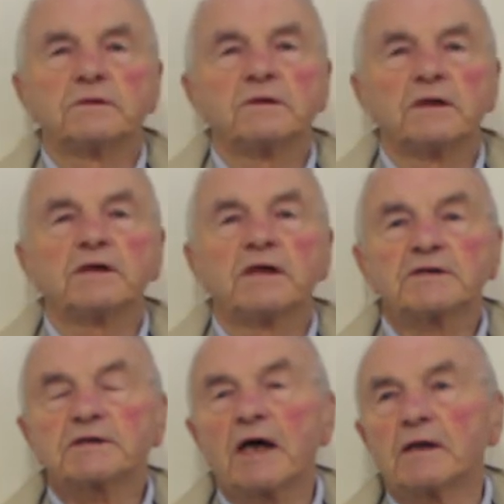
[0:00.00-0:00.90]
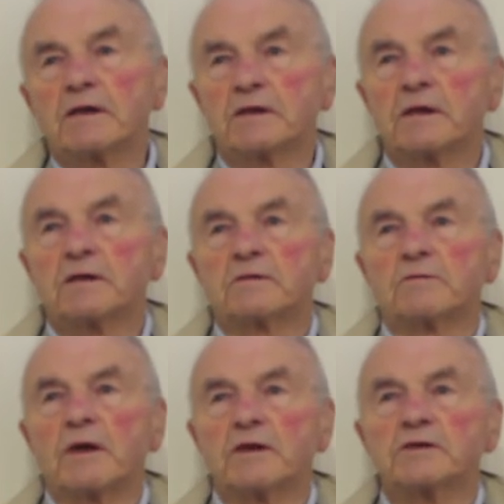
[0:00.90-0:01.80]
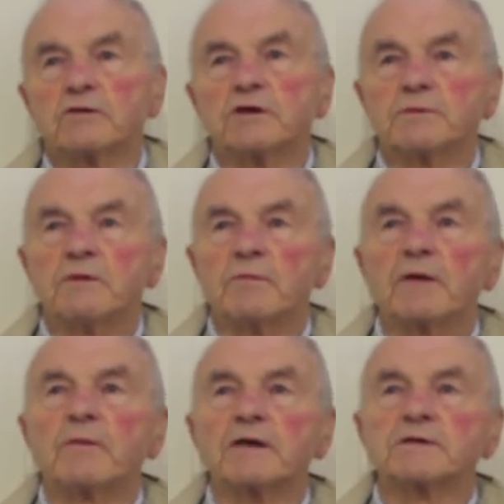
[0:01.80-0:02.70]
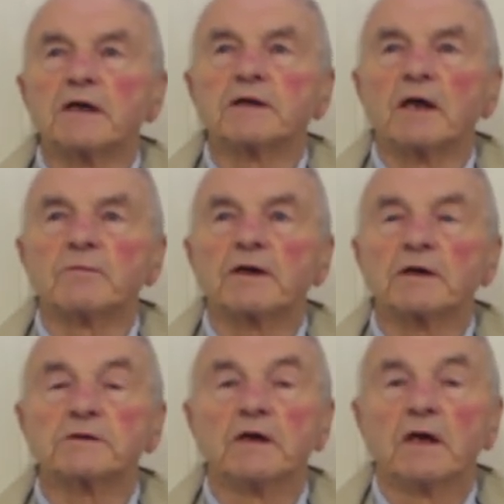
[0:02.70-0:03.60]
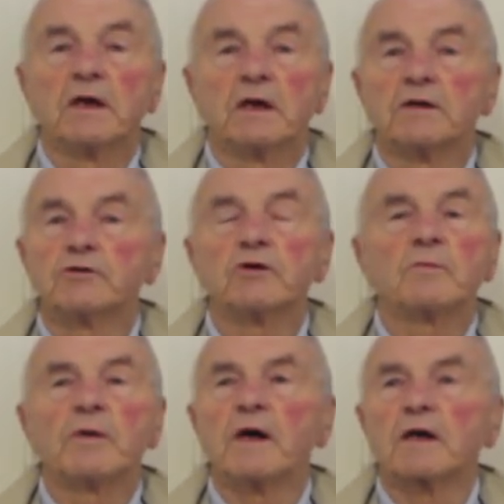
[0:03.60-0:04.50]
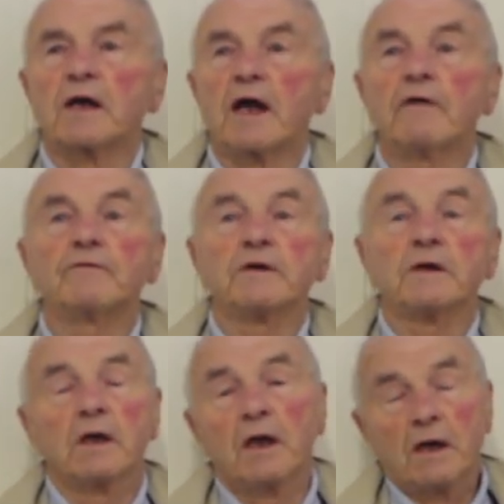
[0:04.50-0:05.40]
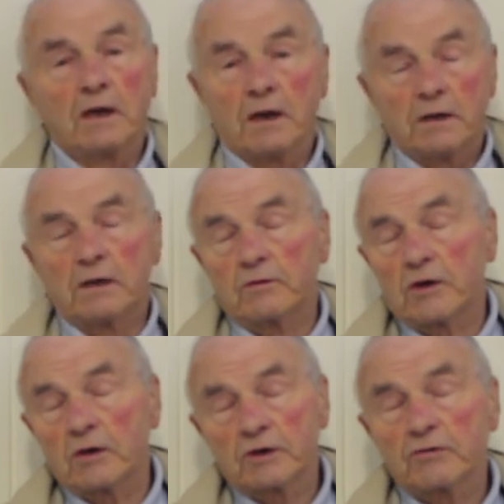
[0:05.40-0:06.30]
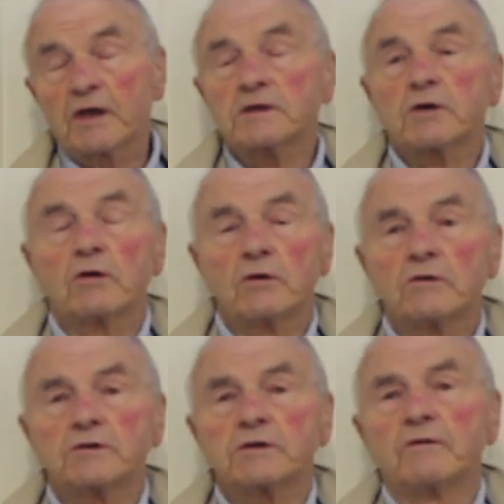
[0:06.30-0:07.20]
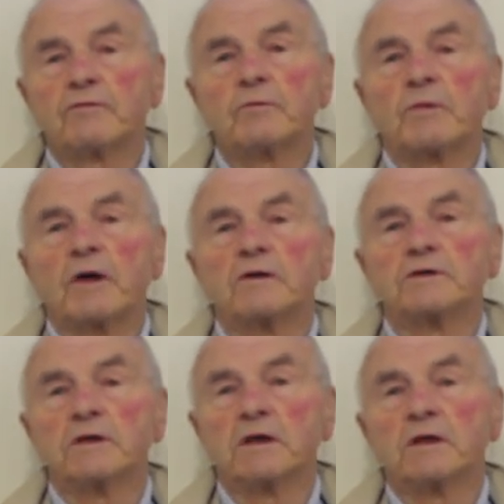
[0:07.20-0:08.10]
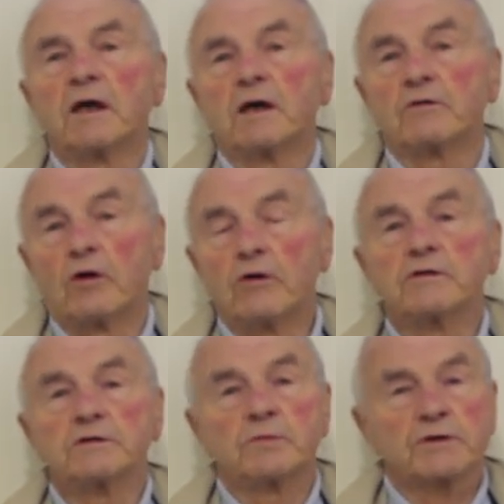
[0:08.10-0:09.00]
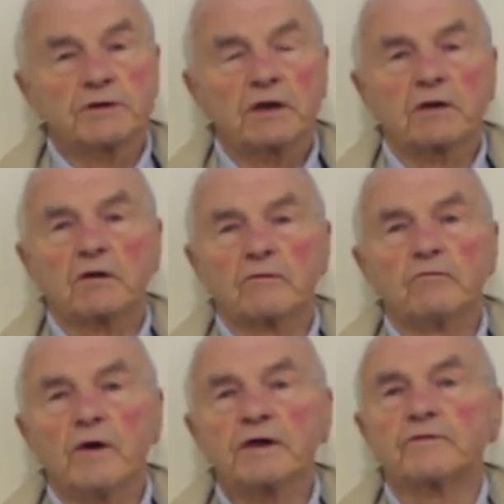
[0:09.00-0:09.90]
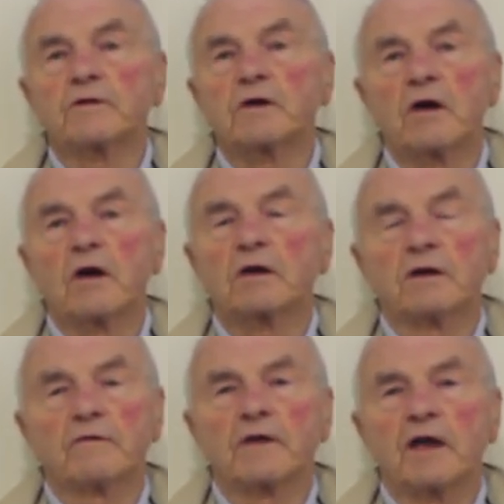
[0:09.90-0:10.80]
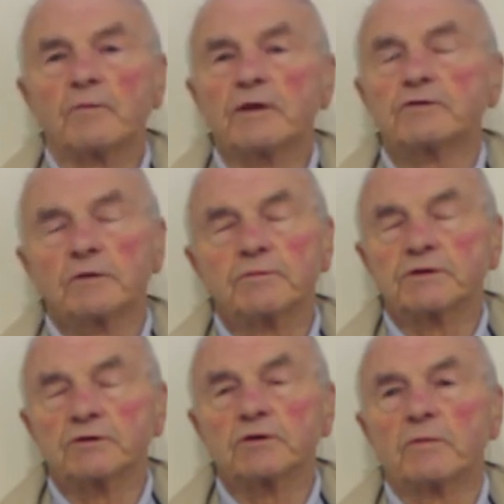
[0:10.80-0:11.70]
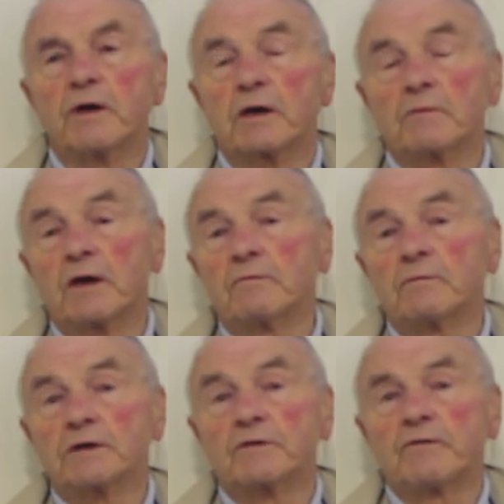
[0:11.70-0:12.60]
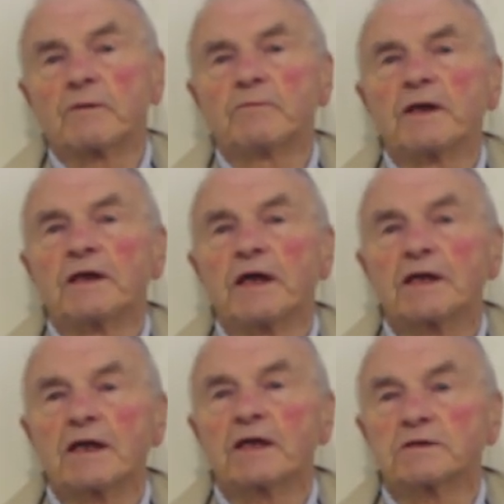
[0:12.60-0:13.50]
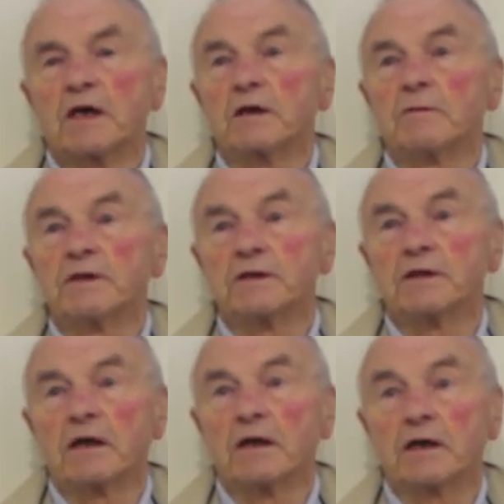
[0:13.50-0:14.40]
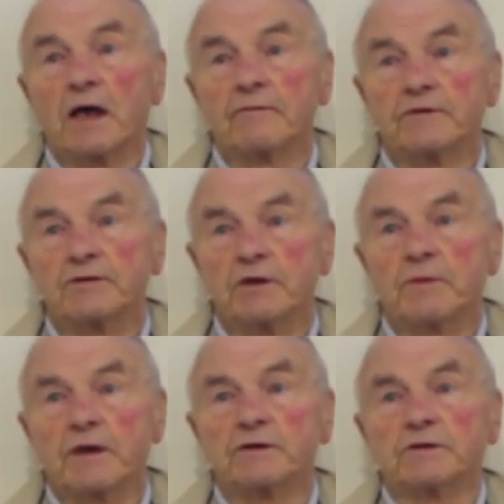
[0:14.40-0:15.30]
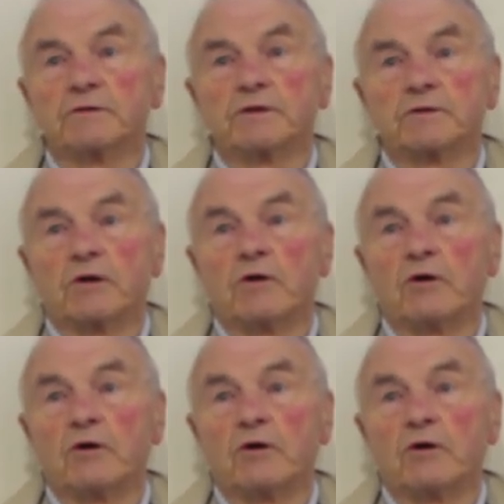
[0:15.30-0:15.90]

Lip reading: it's sad that Ballinasloe has been bypassed like that, because the Dugan Park, the greatest hurlers and footballers, hurlers in particular, from Wexford, Cork and everything, have paid tribute to Dugan Park. Matter of fact, Matty Gantley has documented that. I have the 3 pages of what the